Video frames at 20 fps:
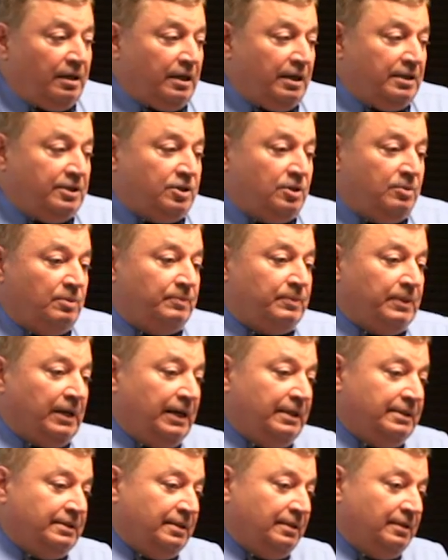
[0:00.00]
Consumer
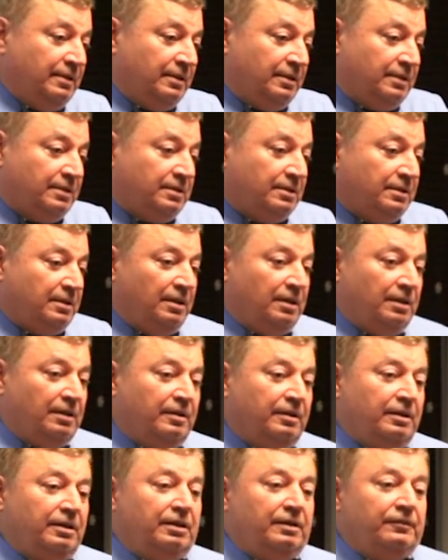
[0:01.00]
price index,
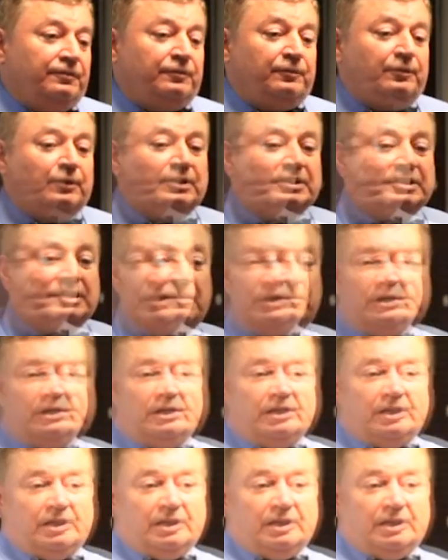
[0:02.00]
if, for example,